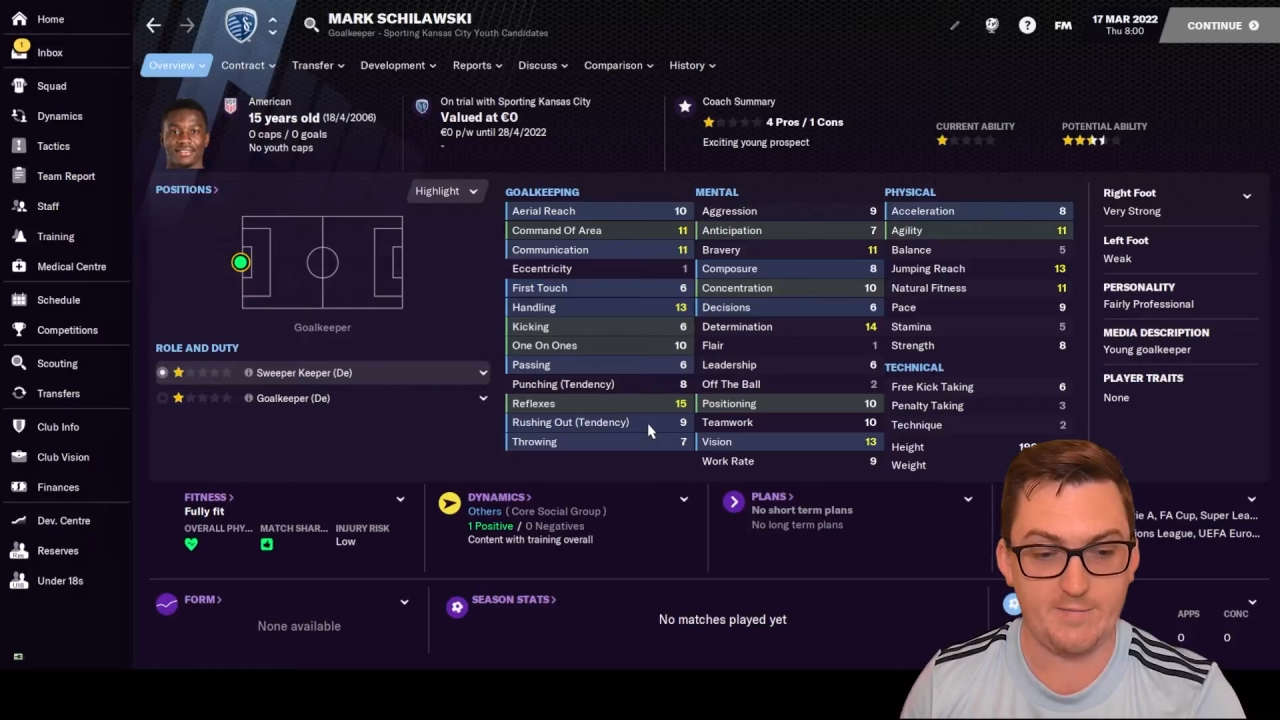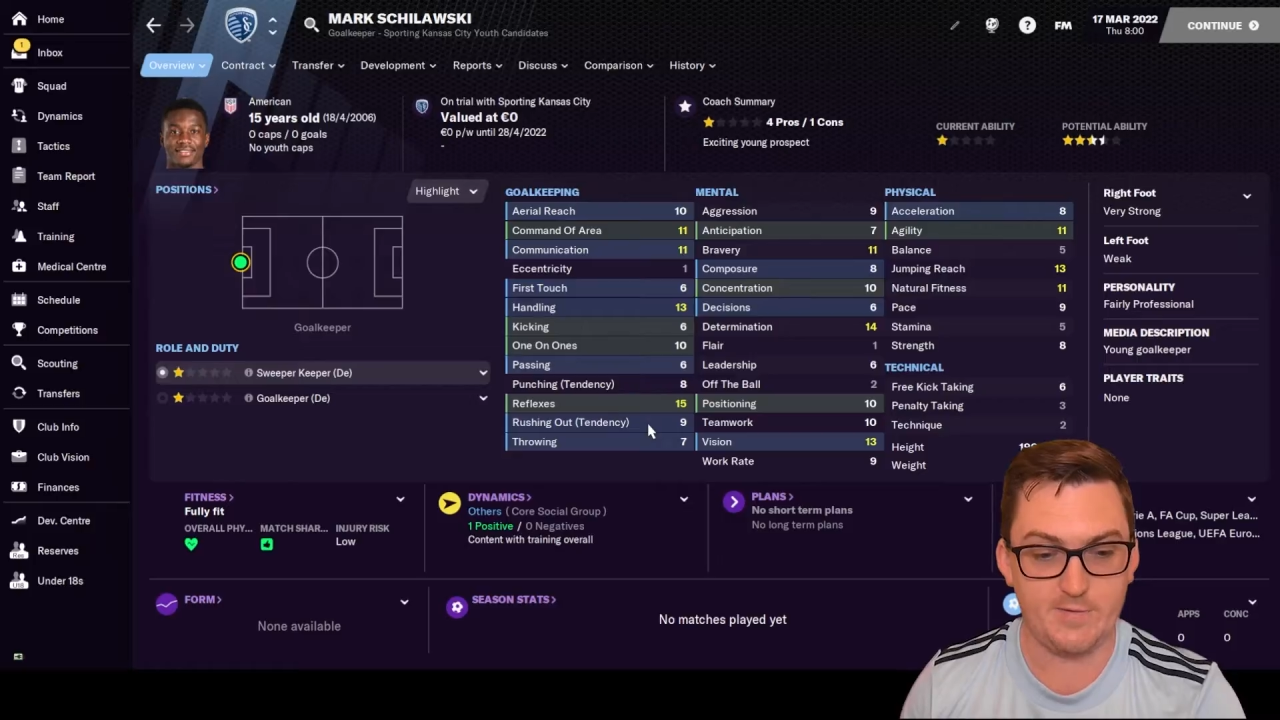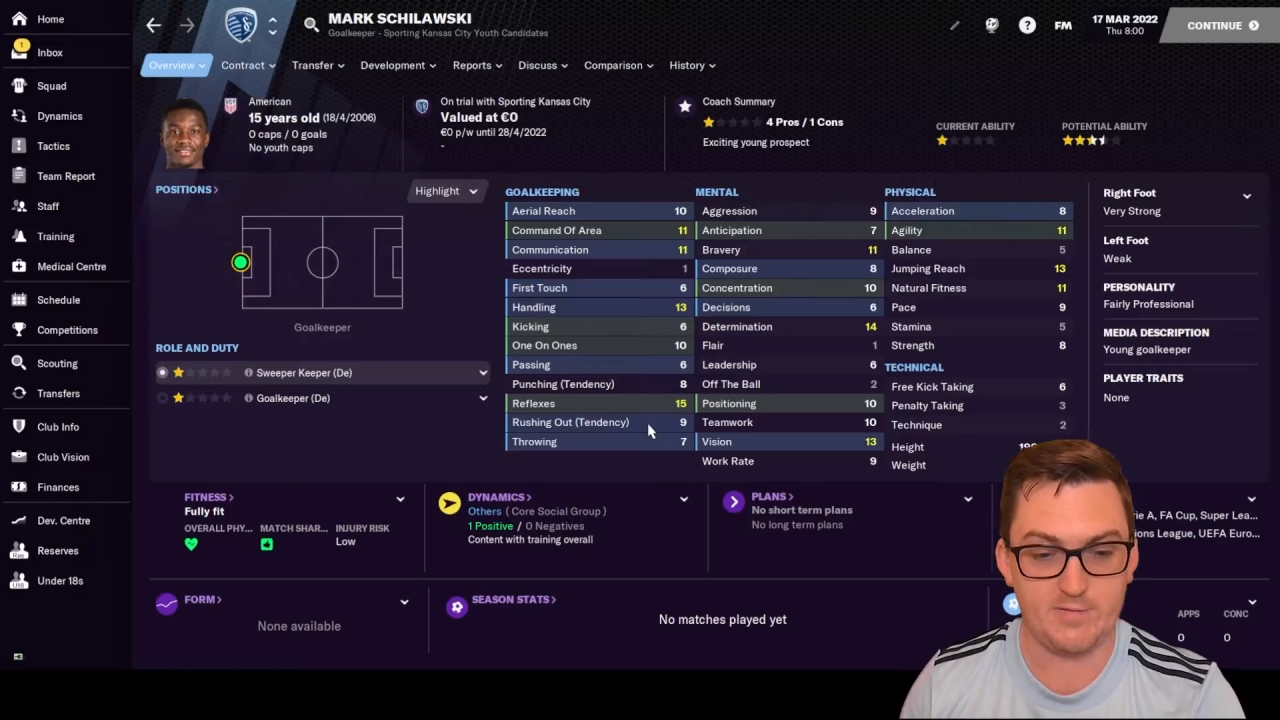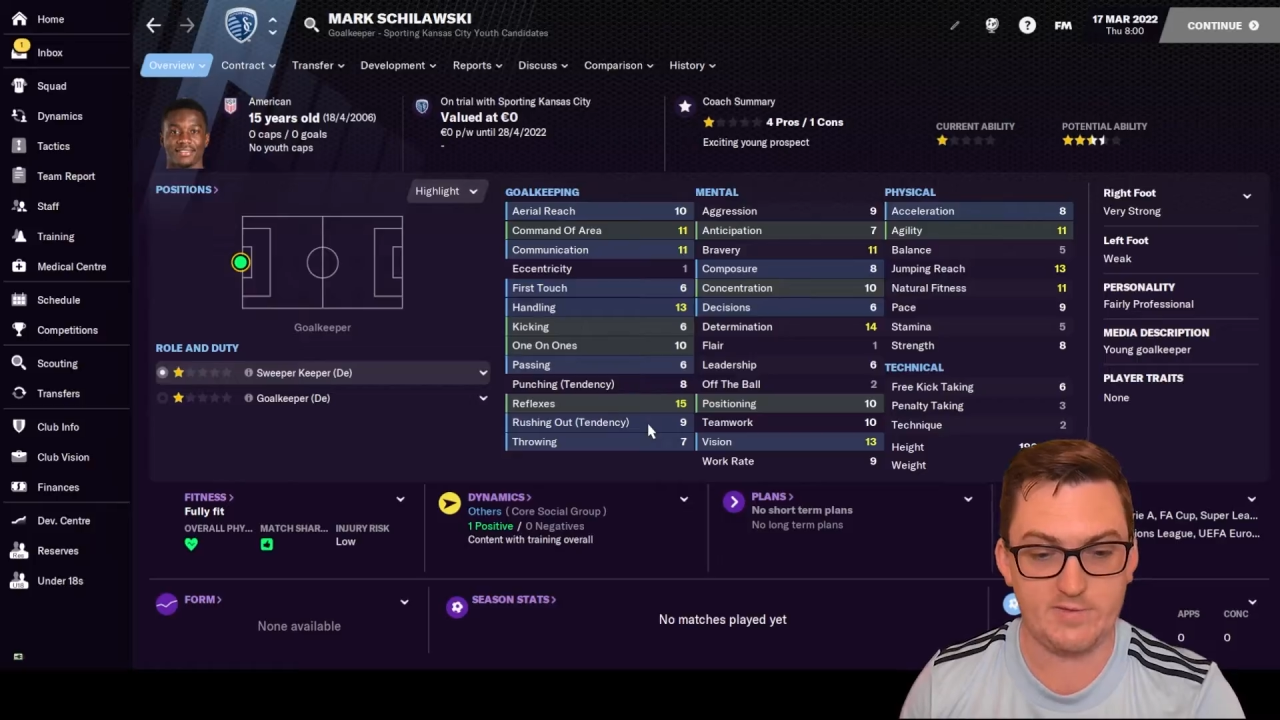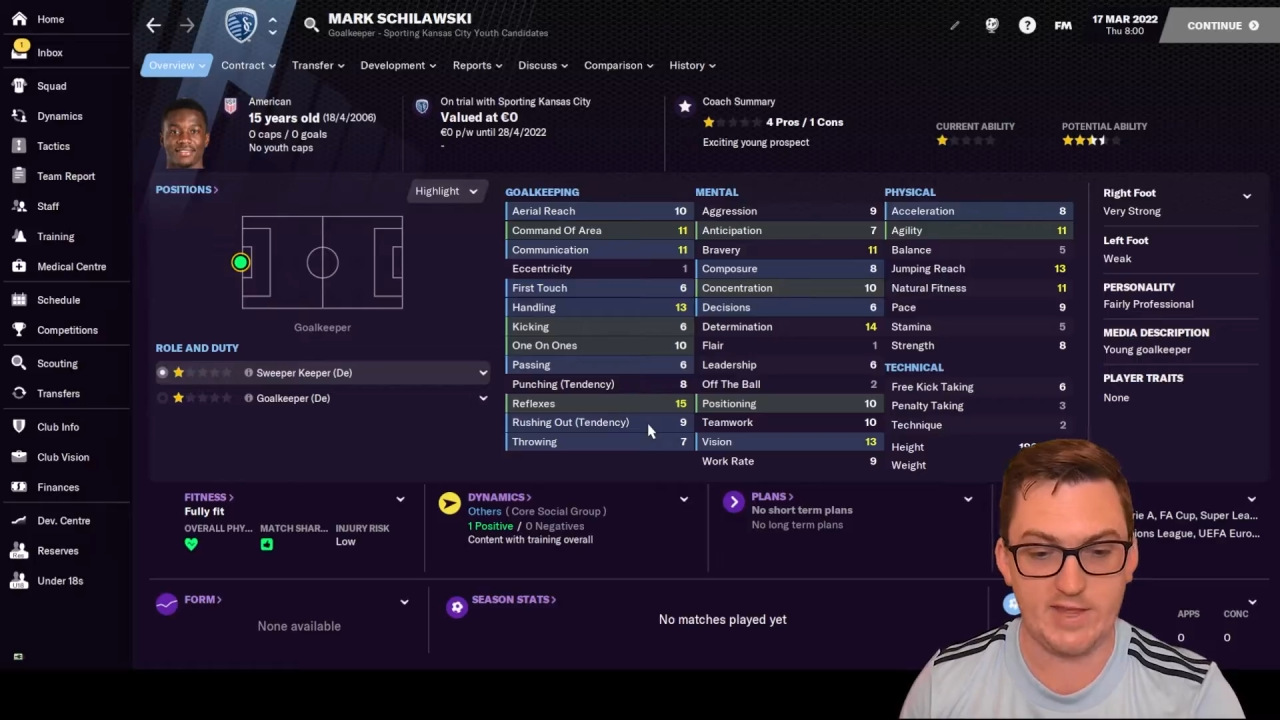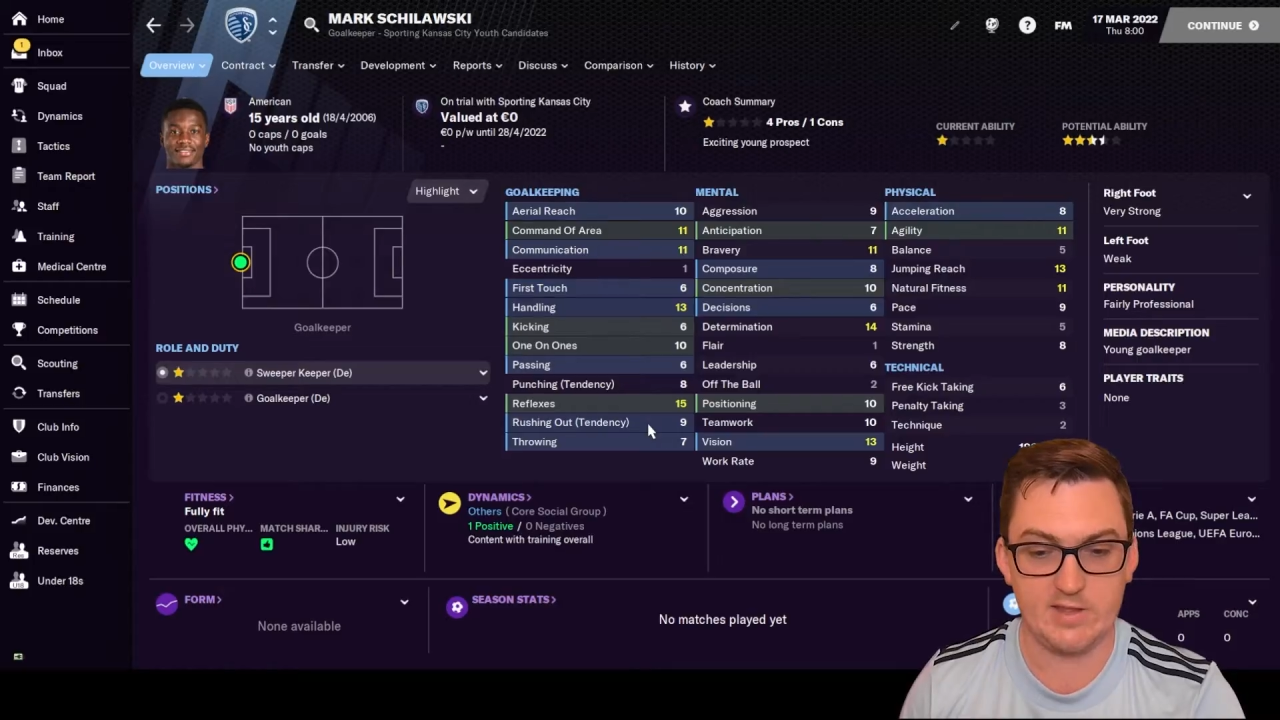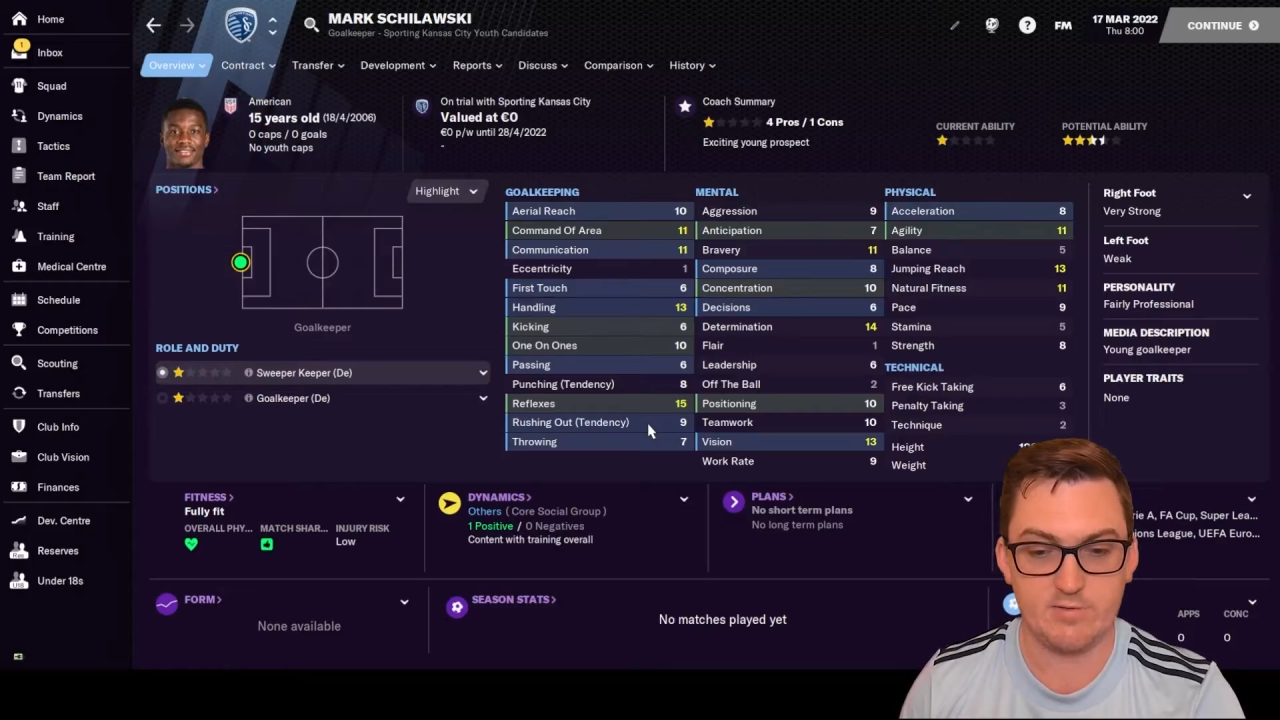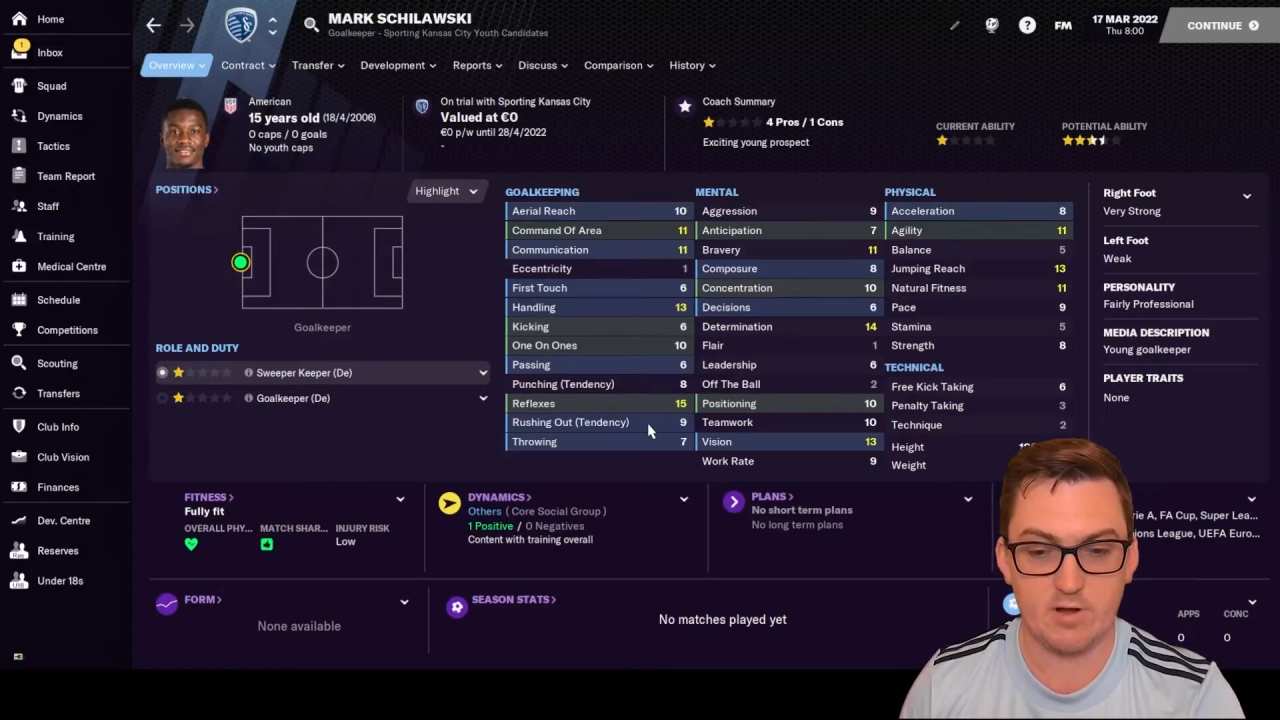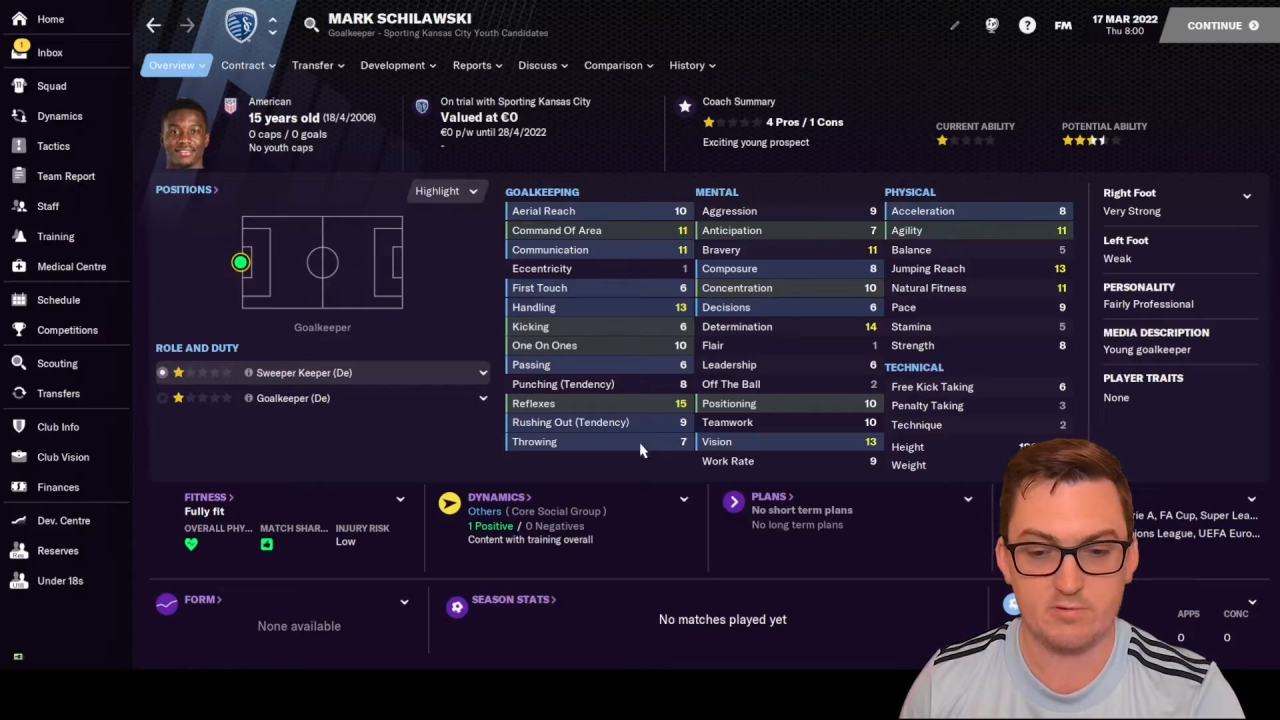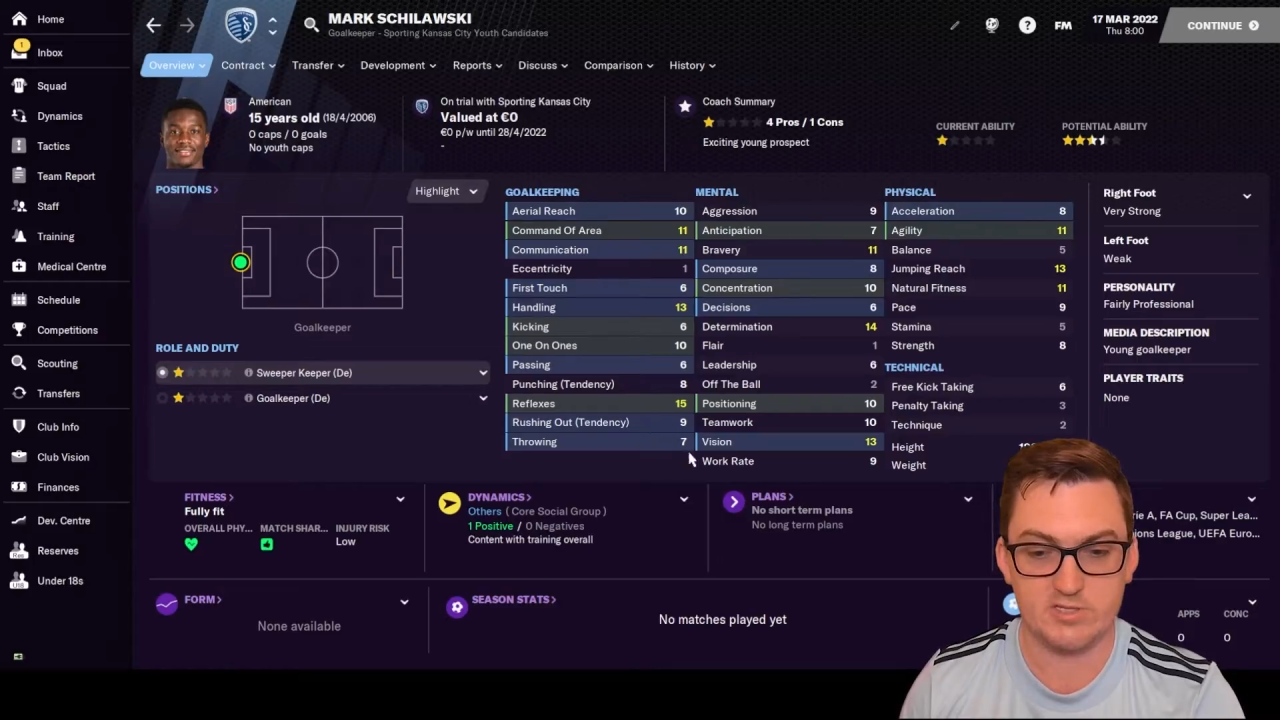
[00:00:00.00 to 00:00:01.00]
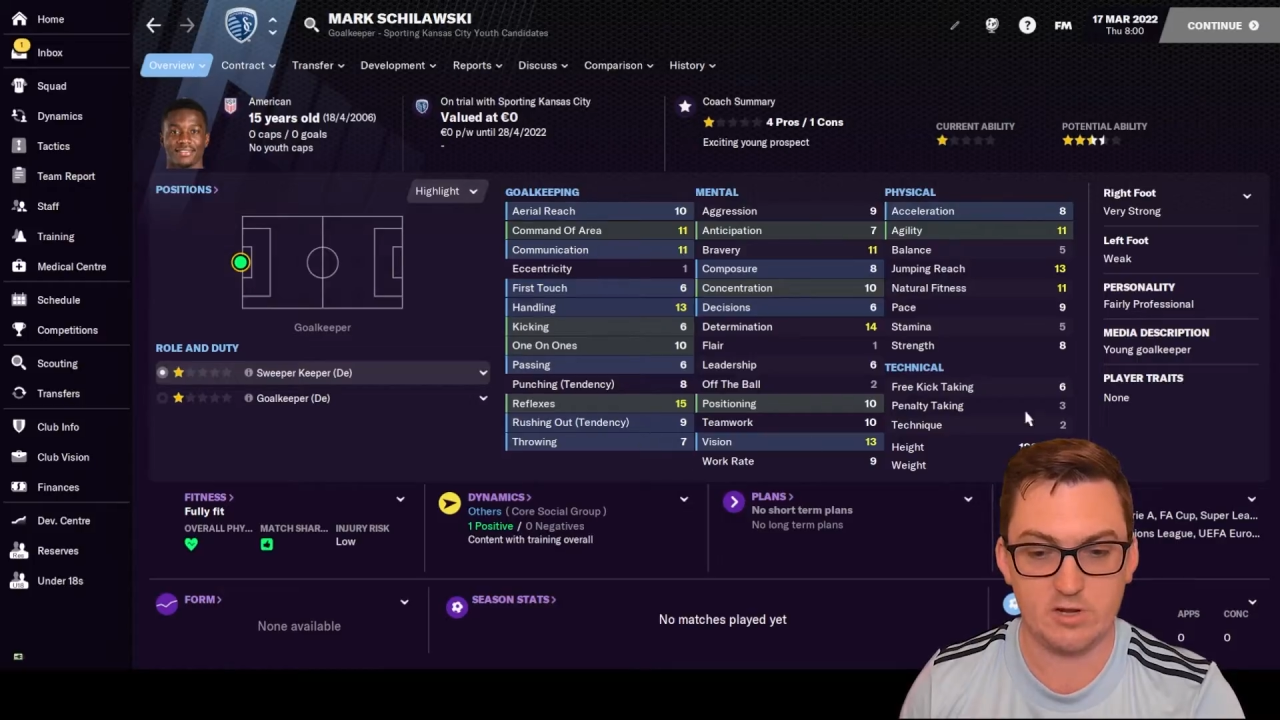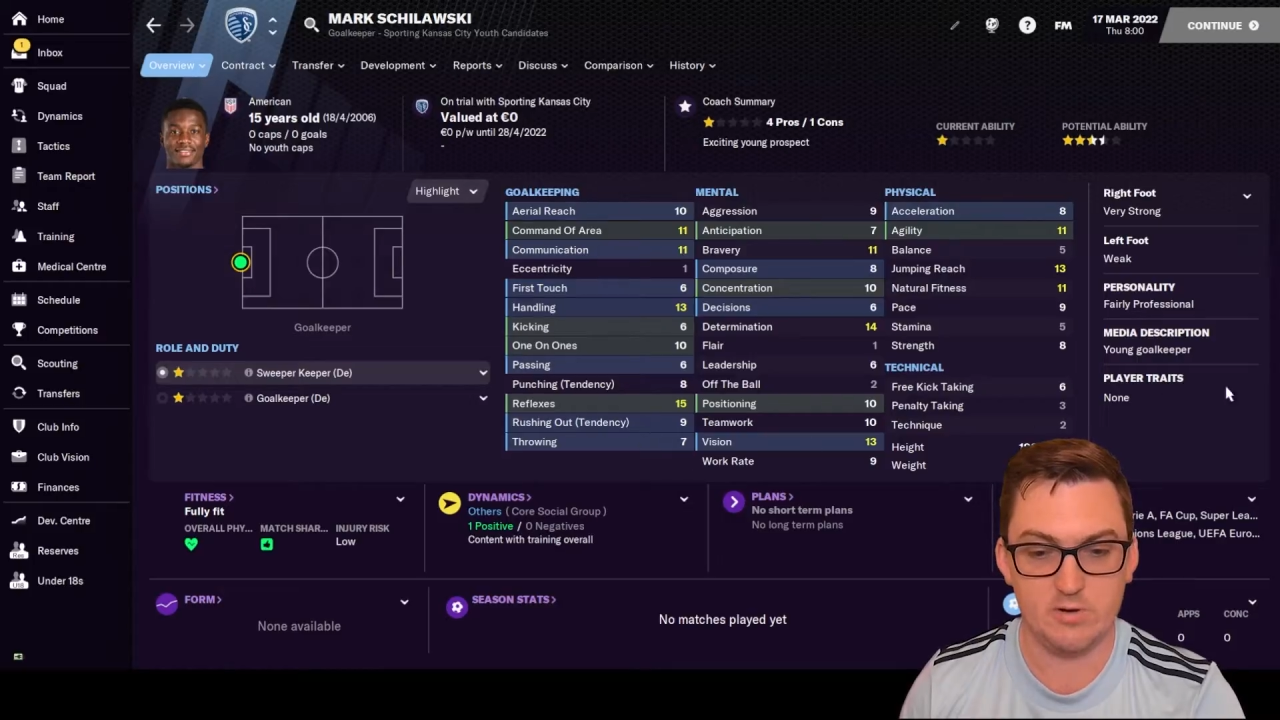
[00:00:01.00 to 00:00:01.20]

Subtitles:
a 15-year-old,